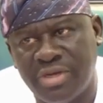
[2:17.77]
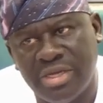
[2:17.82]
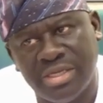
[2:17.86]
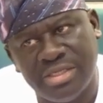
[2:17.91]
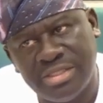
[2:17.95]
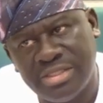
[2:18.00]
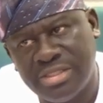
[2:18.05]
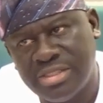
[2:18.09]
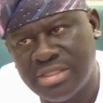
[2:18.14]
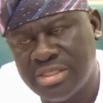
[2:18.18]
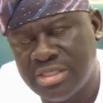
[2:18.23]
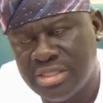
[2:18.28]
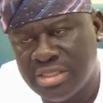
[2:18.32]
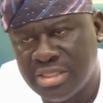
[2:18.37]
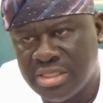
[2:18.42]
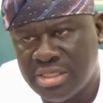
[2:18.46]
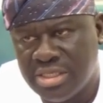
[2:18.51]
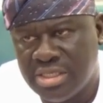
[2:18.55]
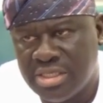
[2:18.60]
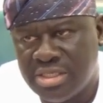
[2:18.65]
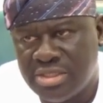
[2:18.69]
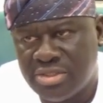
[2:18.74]
And
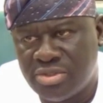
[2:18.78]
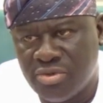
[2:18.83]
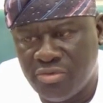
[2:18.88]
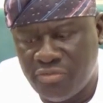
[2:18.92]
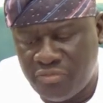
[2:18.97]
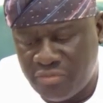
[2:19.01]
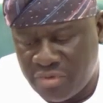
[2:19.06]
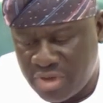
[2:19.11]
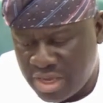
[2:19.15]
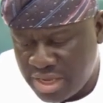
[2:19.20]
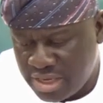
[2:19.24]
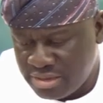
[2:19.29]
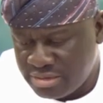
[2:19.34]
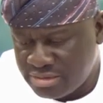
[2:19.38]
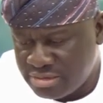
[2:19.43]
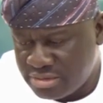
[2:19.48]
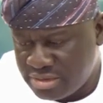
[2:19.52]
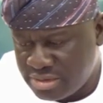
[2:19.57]
so far,